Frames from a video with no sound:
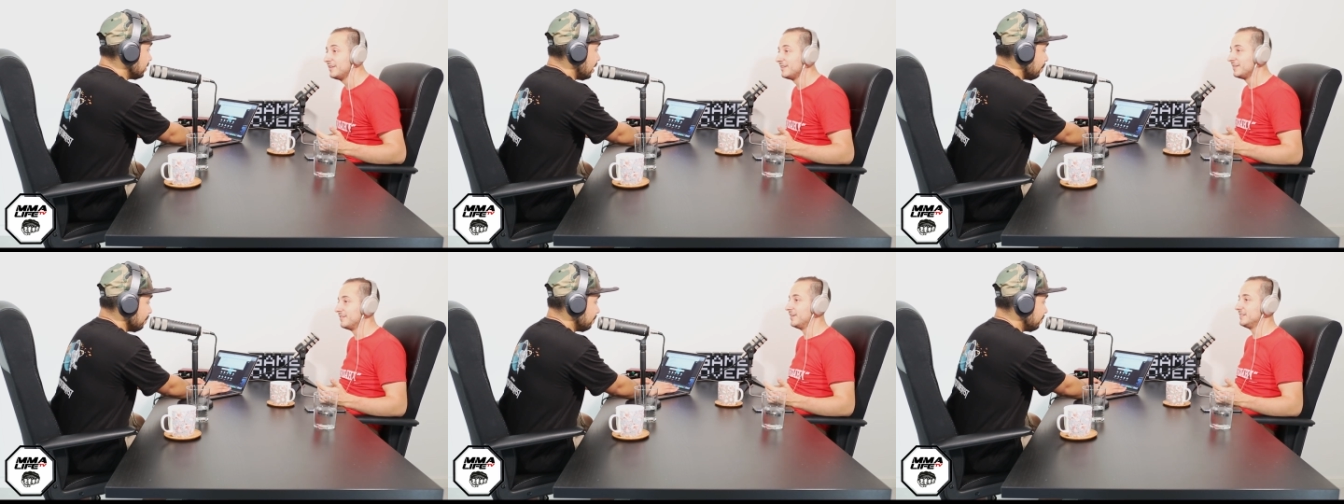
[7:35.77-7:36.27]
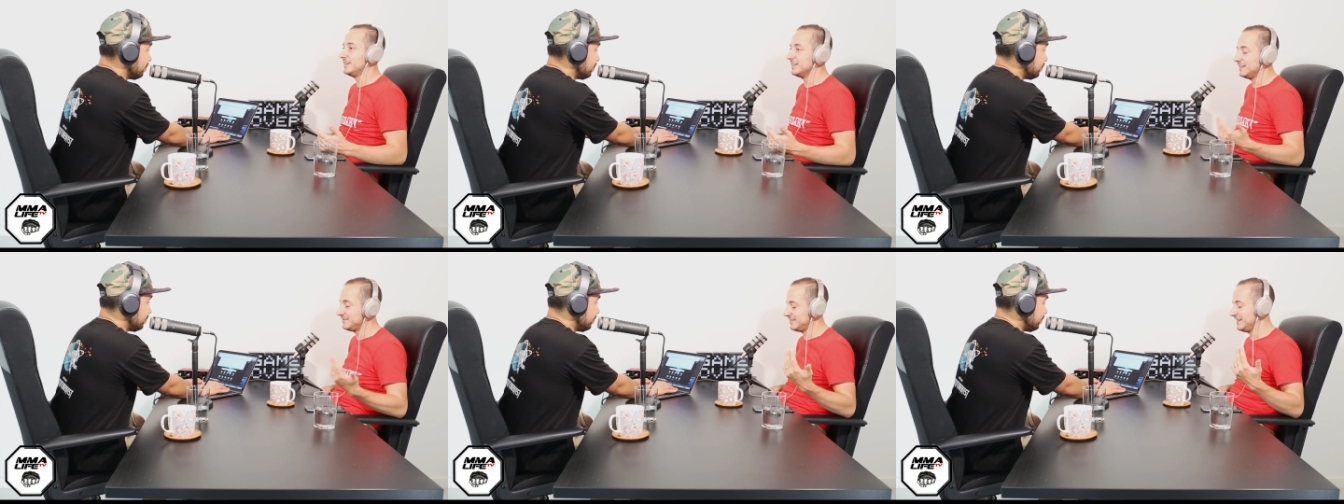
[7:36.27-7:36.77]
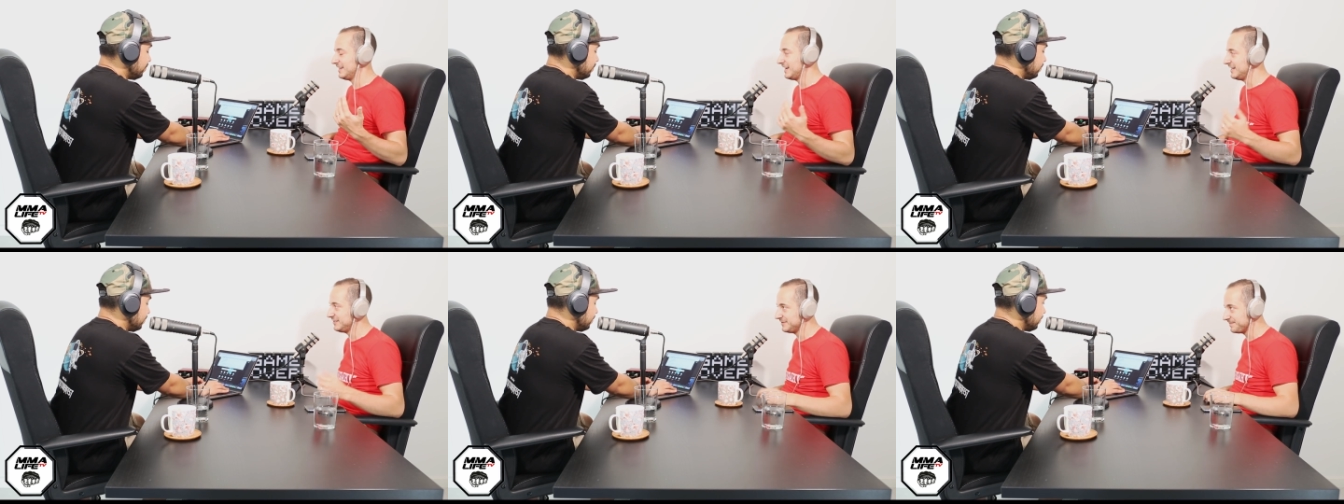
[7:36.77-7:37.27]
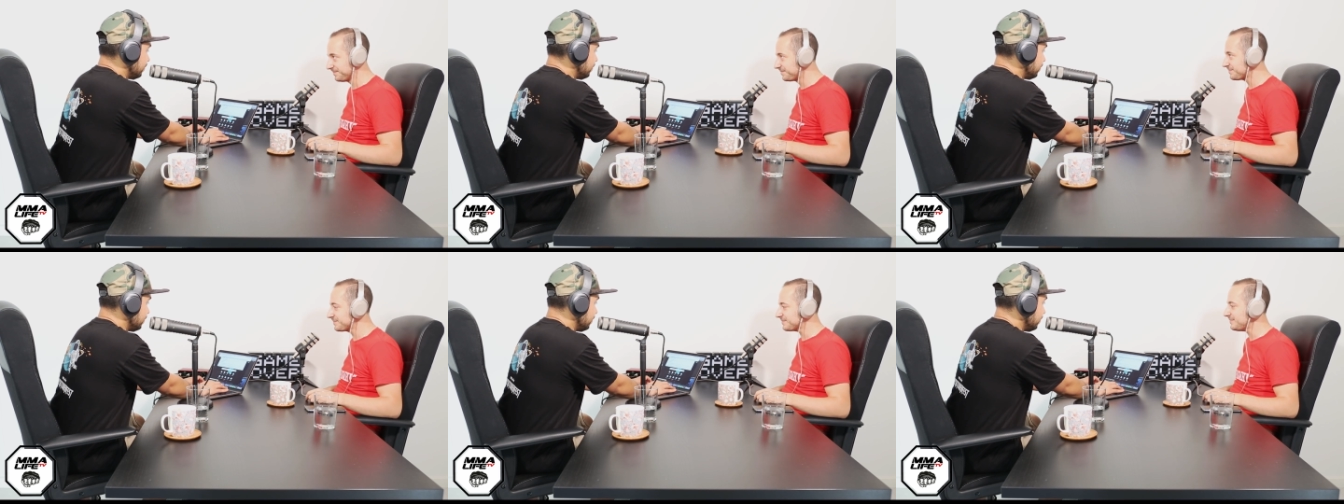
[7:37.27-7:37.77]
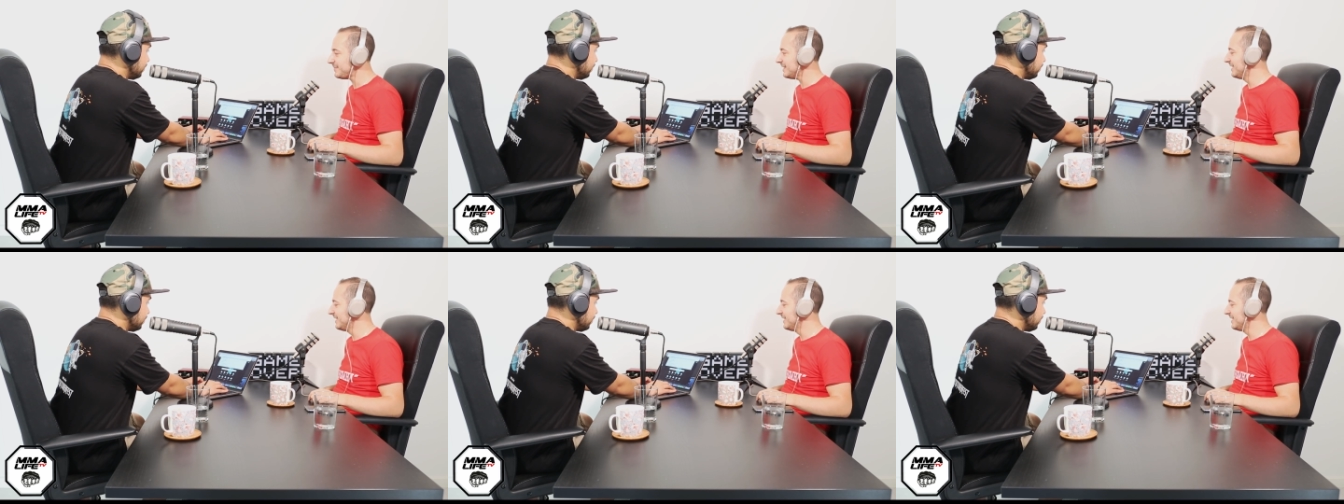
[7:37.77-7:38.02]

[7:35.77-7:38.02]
Yep. Right. He lives to the occasion. Mm.